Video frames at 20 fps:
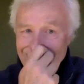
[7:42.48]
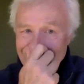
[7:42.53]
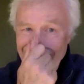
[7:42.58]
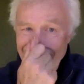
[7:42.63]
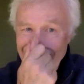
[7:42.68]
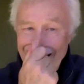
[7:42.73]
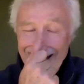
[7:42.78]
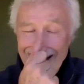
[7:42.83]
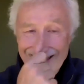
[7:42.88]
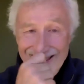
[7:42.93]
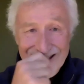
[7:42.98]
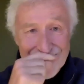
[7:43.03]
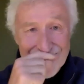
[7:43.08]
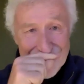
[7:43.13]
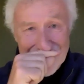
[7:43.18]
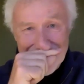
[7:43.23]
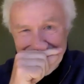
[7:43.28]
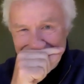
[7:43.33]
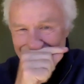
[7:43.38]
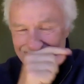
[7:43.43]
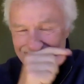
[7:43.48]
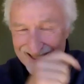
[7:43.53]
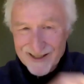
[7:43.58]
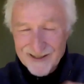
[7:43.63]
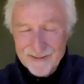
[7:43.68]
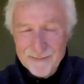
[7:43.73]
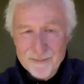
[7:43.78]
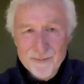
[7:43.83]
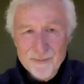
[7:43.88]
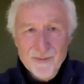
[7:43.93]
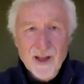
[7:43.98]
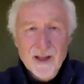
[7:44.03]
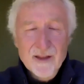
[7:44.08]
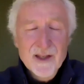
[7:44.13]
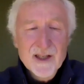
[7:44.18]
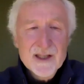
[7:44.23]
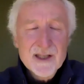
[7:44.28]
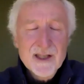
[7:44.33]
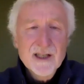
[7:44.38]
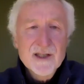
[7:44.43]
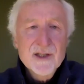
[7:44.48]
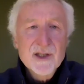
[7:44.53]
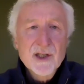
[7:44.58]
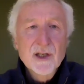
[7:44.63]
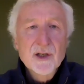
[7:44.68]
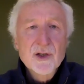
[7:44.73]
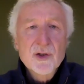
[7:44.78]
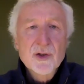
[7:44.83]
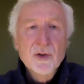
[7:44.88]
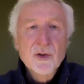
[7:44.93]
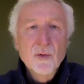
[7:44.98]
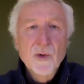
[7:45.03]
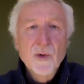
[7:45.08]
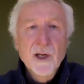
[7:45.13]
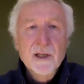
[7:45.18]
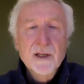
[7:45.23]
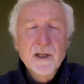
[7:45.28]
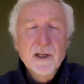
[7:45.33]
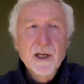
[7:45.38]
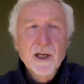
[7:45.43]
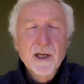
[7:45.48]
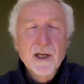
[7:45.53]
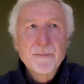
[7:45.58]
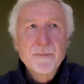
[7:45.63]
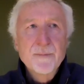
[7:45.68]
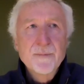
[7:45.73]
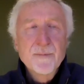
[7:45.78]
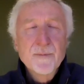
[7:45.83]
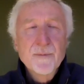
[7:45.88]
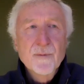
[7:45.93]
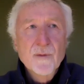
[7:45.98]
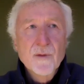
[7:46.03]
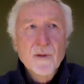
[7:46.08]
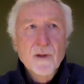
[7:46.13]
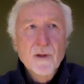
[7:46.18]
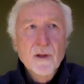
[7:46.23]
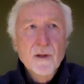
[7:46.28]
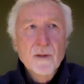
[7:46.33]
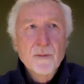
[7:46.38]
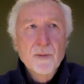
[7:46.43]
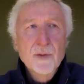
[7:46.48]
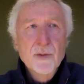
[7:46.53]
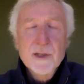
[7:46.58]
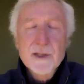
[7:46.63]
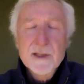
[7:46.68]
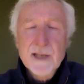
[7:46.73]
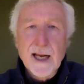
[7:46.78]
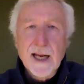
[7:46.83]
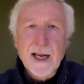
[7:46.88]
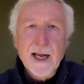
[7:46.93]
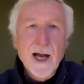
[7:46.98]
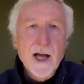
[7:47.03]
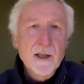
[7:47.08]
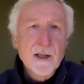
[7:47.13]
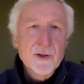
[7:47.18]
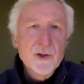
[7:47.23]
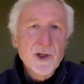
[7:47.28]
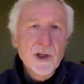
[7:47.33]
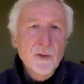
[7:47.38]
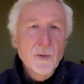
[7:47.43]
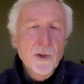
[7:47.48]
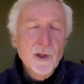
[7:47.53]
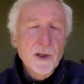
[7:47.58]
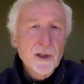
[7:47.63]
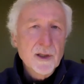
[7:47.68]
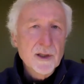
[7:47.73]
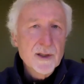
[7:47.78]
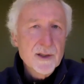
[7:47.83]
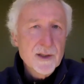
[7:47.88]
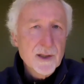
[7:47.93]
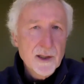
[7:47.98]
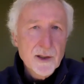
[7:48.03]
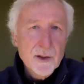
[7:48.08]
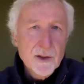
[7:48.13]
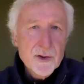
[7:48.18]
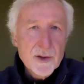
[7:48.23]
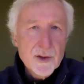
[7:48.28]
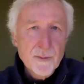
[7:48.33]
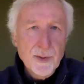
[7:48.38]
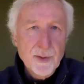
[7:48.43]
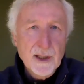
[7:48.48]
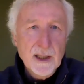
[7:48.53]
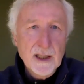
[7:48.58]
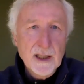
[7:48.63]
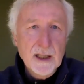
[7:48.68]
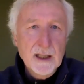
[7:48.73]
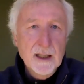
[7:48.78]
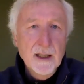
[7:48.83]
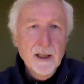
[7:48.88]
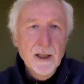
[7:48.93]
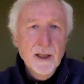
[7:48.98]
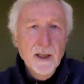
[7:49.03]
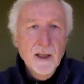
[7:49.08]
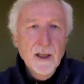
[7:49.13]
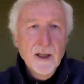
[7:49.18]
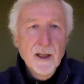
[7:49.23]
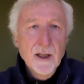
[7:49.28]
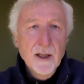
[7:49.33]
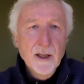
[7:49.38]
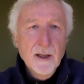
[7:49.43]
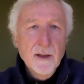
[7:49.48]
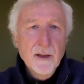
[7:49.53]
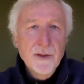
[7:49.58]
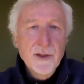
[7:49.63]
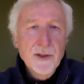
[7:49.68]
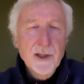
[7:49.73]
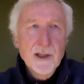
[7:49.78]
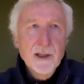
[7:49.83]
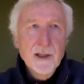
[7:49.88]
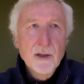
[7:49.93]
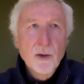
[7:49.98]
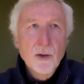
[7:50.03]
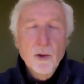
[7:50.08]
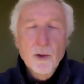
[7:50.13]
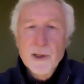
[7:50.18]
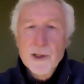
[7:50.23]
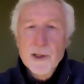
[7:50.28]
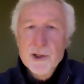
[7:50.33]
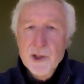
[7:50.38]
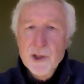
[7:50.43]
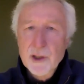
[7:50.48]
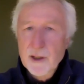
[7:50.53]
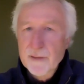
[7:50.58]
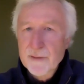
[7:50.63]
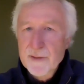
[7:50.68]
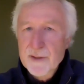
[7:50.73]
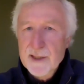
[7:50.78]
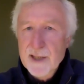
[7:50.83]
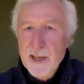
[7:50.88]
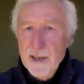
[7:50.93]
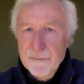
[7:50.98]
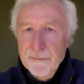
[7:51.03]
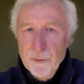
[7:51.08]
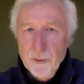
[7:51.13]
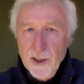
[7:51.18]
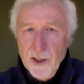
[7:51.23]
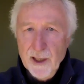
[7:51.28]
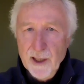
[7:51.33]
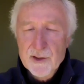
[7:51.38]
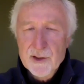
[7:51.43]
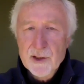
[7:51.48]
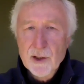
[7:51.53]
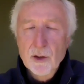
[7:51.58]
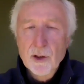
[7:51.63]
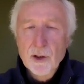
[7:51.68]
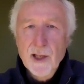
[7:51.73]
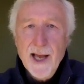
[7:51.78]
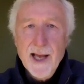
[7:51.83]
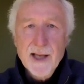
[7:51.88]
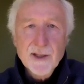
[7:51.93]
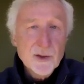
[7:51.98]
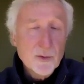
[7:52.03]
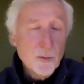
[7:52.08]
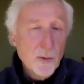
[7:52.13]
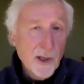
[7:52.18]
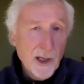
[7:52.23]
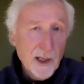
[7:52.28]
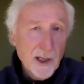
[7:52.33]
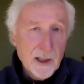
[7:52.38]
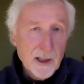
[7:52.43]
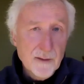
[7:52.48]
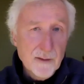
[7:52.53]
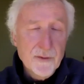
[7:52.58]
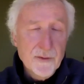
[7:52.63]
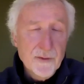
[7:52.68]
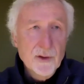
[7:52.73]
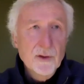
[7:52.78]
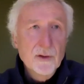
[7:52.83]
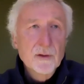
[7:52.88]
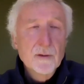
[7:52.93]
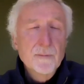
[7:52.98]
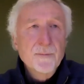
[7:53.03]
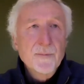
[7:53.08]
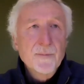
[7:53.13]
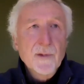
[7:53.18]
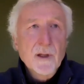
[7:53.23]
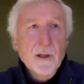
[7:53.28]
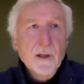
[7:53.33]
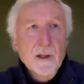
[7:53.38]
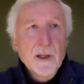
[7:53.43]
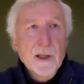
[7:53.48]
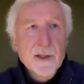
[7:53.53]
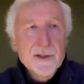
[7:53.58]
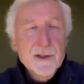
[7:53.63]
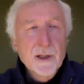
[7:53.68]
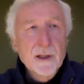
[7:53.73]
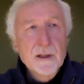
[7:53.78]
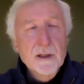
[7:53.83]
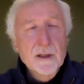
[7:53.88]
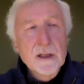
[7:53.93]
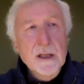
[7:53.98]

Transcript: And this gets into what the Buddhist psychology would consider to be the origin of suffering. So last week, if you listened